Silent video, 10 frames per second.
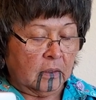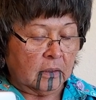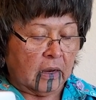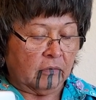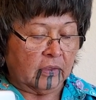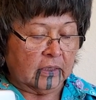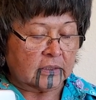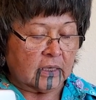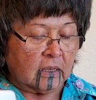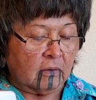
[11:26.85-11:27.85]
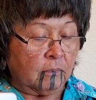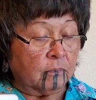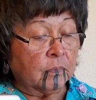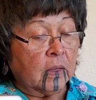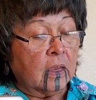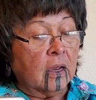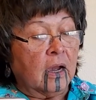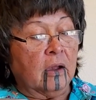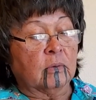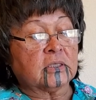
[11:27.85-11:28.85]
everything set up,
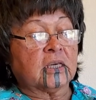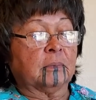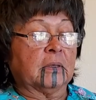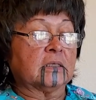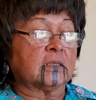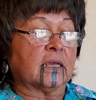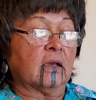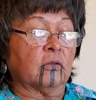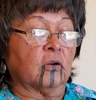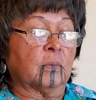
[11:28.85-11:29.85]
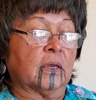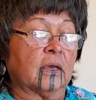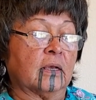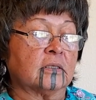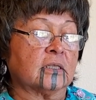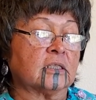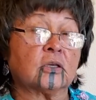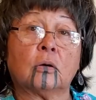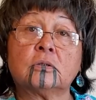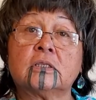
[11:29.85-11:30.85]
I always keep these together because this
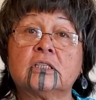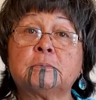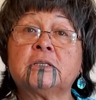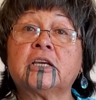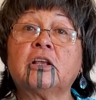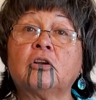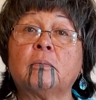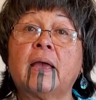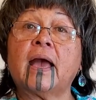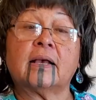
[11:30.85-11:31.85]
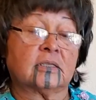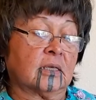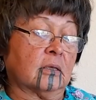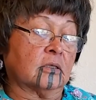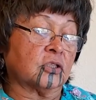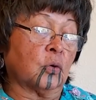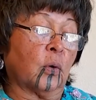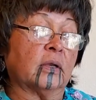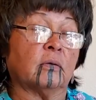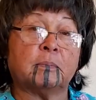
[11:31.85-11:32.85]
goes to this particular mask. It's
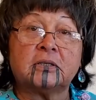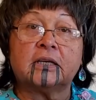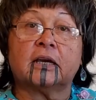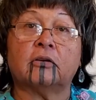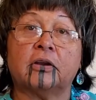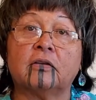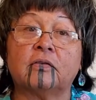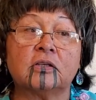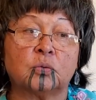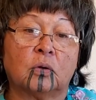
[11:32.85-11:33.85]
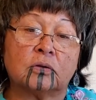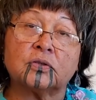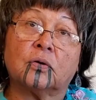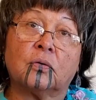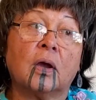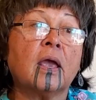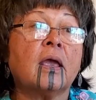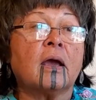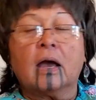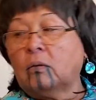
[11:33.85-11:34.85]
going to a particular individual, so
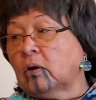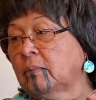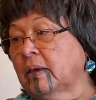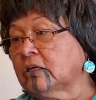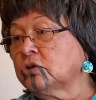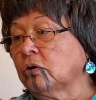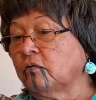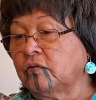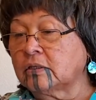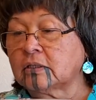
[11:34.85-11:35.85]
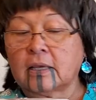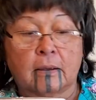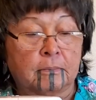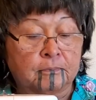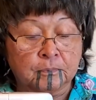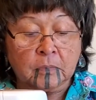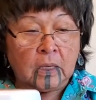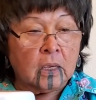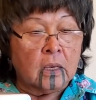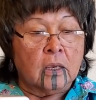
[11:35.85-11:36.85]
I want to make sure it fits them.
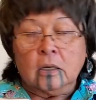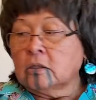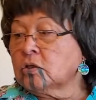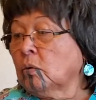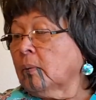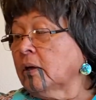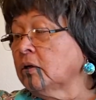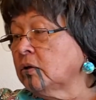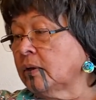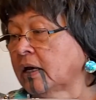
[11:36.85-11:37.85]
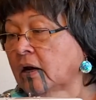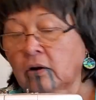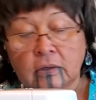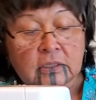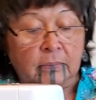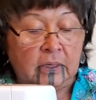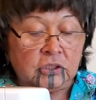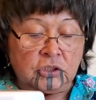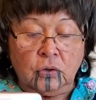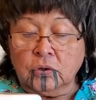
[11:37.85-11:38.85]
So what we're going to do here is I'm going to
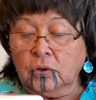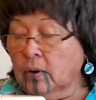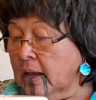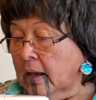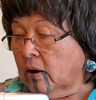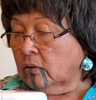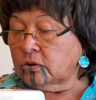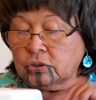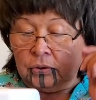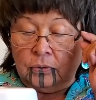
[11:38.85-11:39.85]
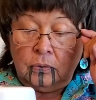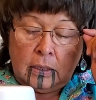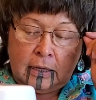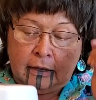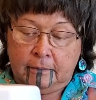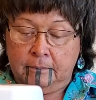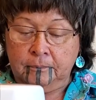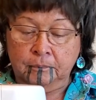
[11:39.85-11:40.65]
show you how to